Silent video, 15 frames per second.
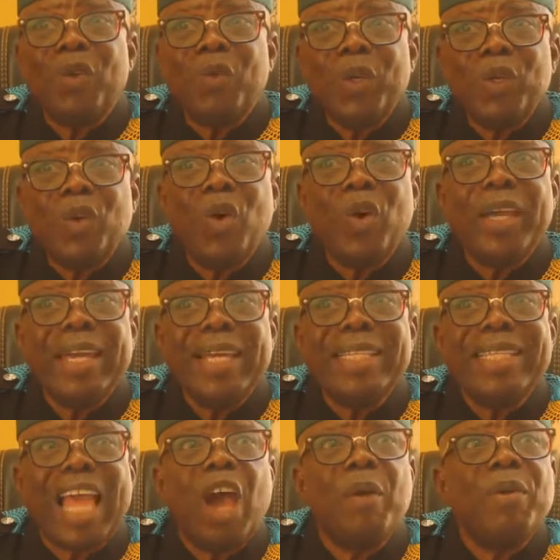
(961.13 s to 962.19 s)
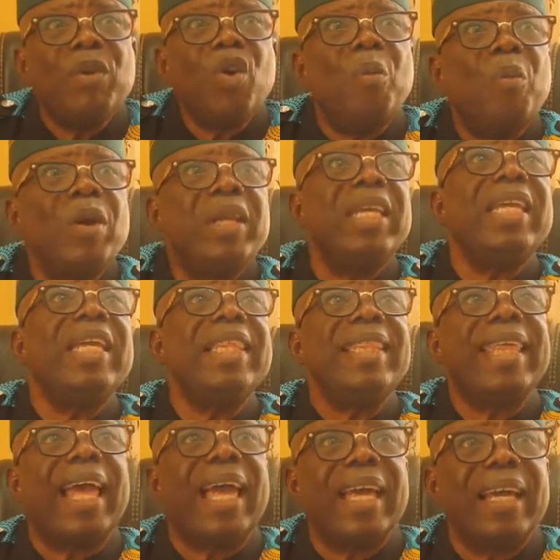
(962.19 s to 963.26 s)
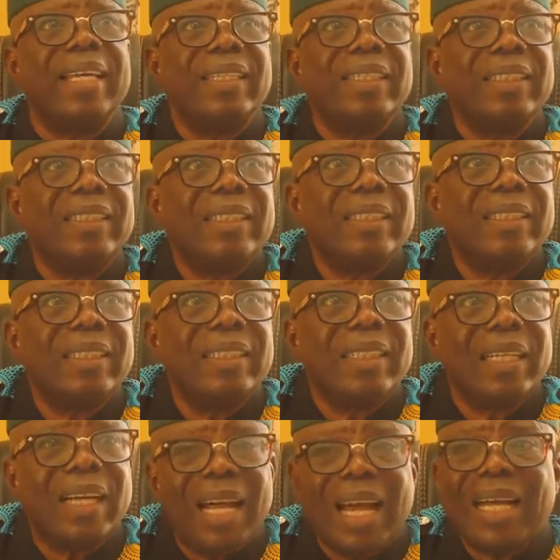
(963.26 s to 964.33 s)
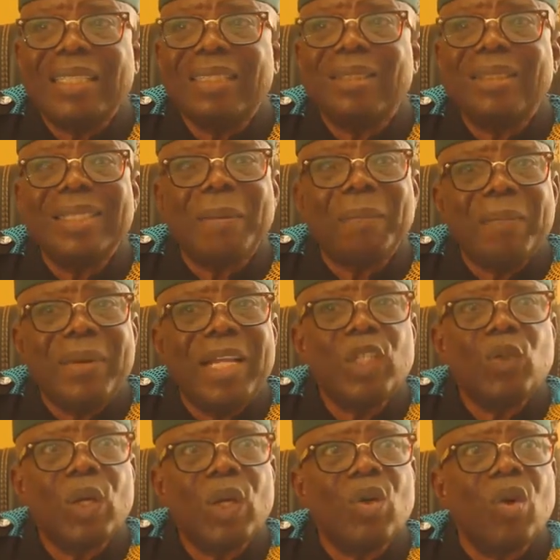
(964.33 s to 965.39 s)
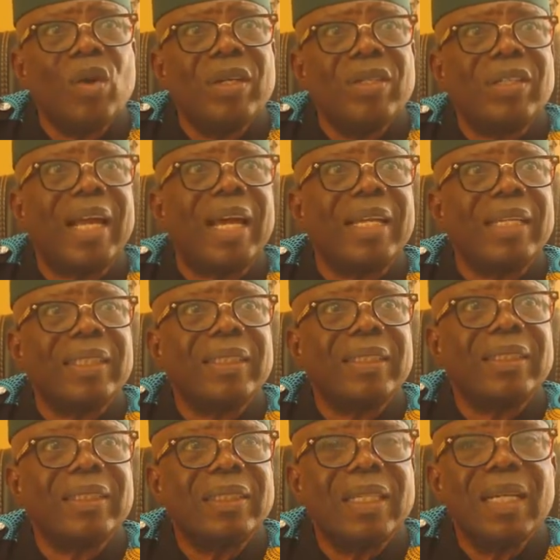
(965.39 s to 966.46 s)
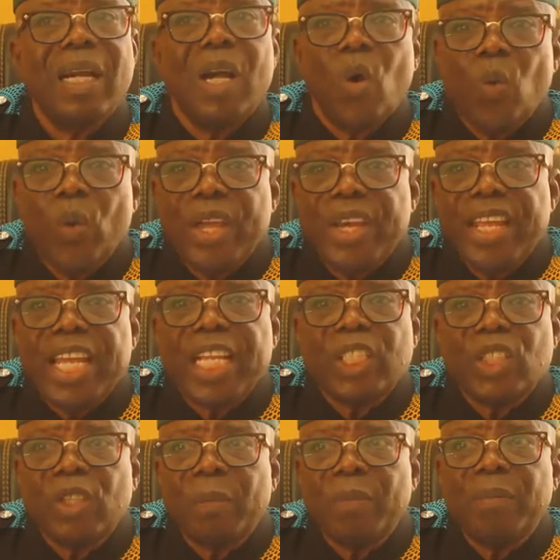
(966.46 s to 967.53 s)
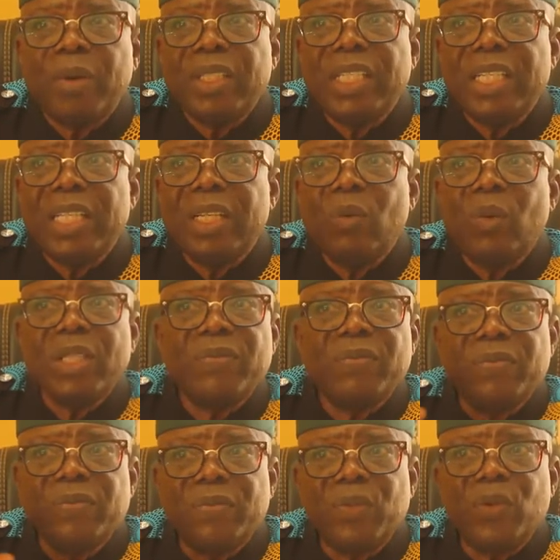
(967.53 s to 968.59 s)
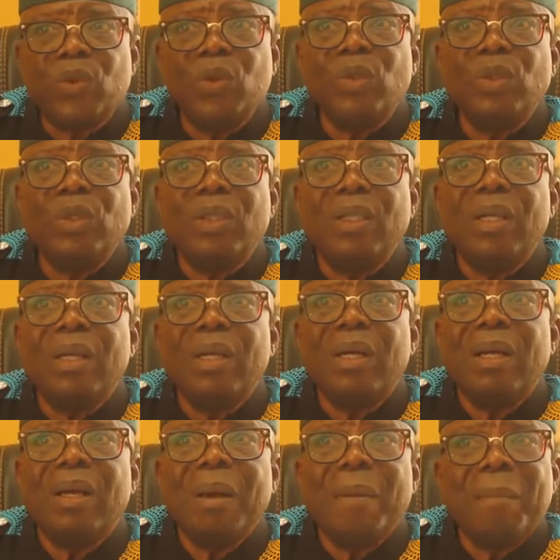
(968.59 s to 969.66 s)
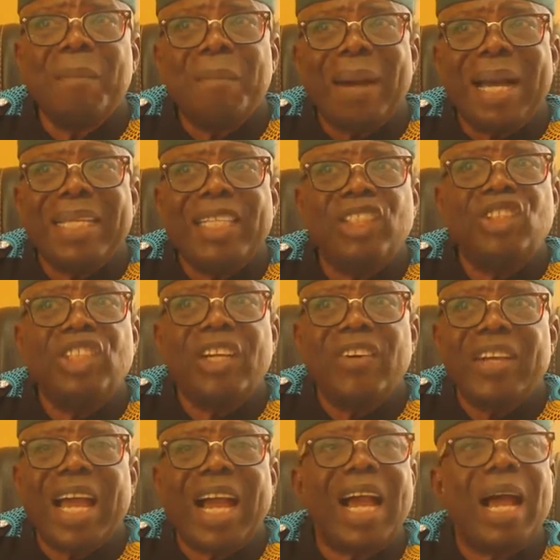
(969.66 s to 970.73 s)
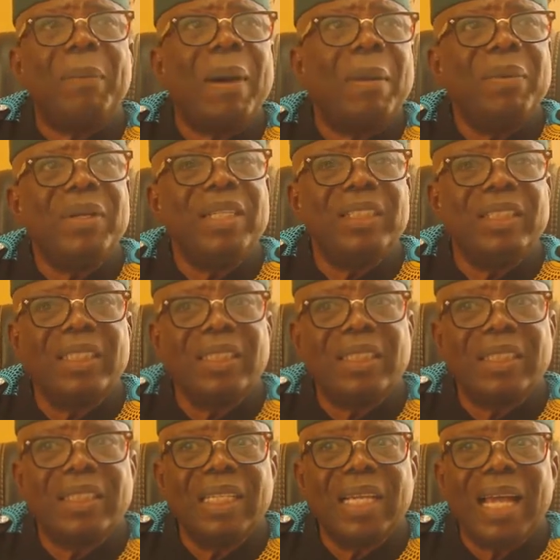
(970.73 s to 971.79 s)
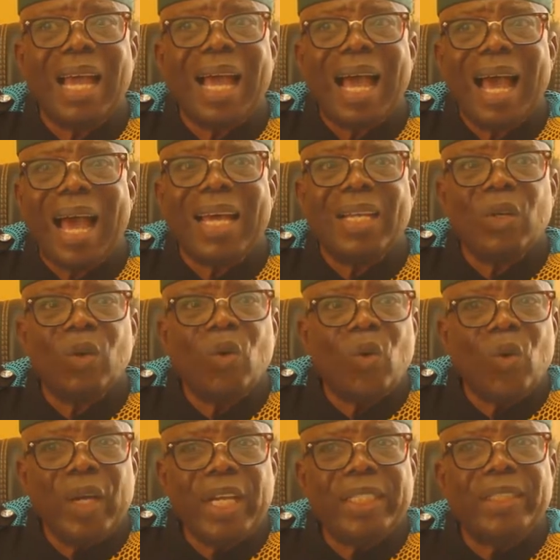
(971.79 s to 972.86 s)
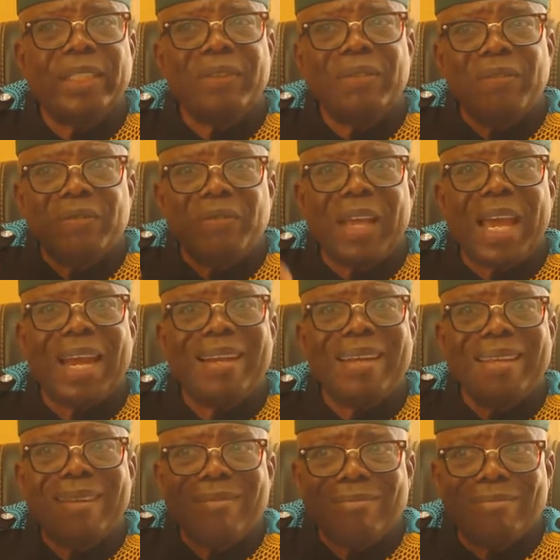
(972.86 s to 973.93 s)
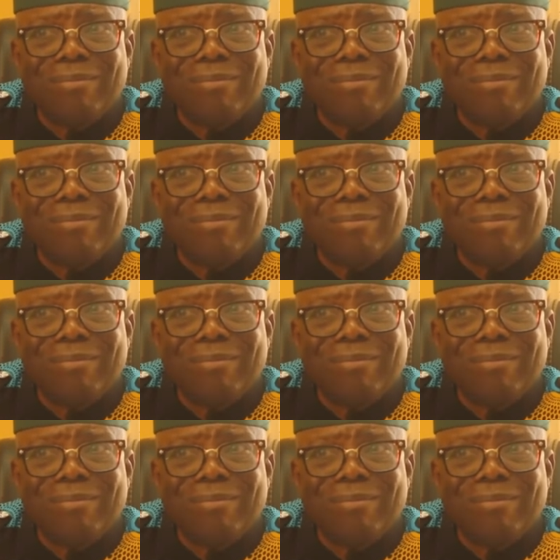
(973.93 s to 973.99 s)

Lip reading: we know it, there will be no money in there and the place will run dry. We need somebody with full managerial capabilities and who is very